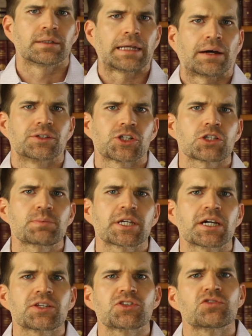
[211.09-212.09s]
Now, just
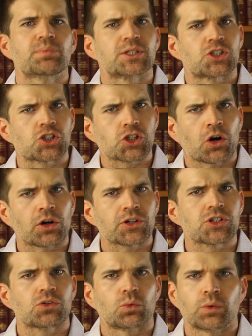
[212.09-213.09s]
because you've been
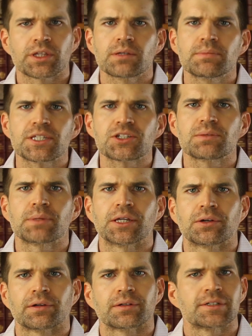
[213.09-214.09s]
charged with a
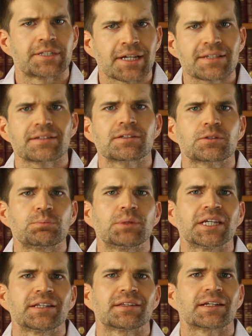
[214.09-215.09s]
misdemeanor doesn't
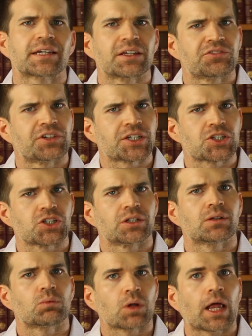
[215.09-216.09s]
mean that a
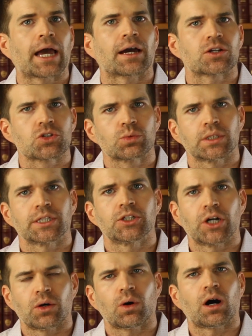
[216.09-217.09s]
conviction will actually
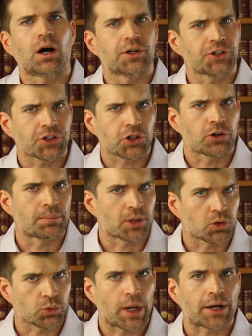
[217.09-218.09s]
go on your
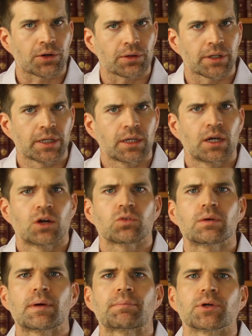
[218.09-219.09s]
criminal record.
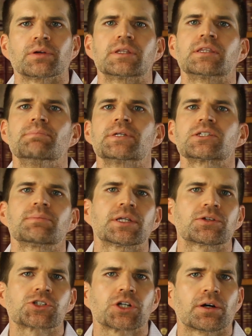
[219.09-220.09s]
Remember, the
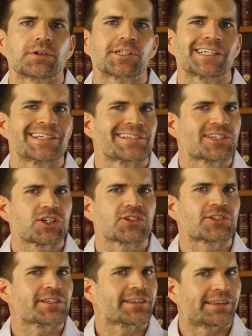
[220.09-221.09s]
misdemeanor charge is
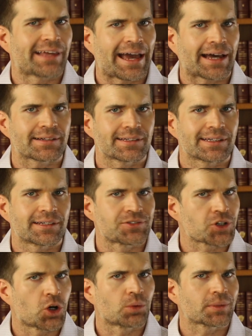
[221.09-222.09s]
just that. It
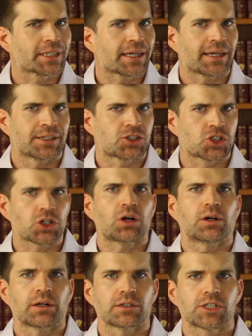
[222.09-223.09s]
is only a
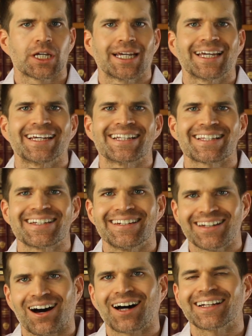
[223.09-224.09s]
charge, and it's
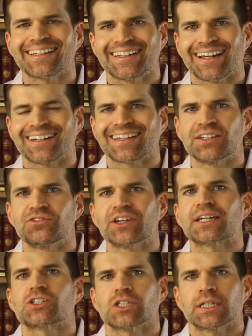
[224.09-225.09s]
not yet a
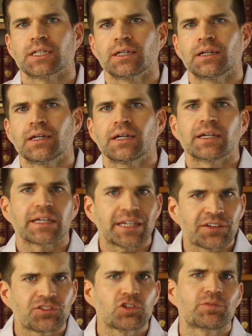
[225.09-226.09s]
conviction.
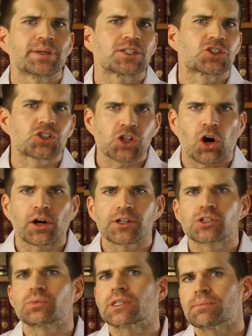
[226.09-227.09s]
If you've been
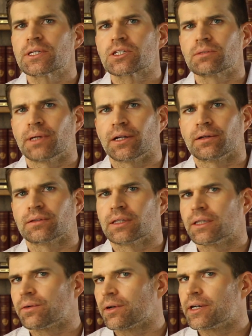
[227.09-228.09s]
charged with a misdemeanor,
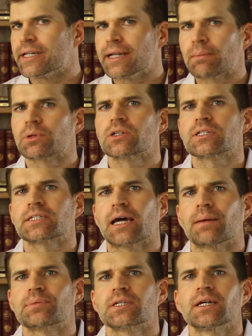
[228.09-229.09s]
then there are a number of
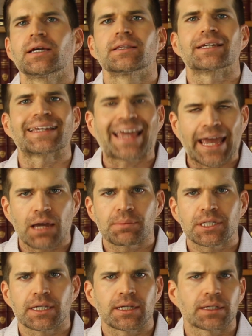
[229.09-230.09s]
steps that can
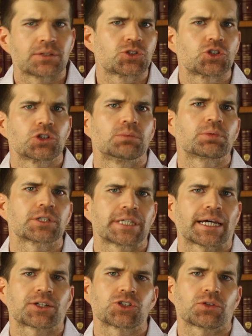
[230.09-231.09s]
be taken to
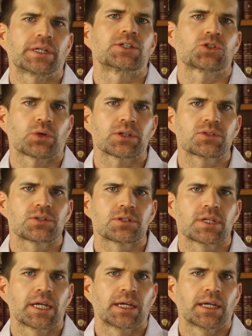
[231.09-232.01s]
protect your interests.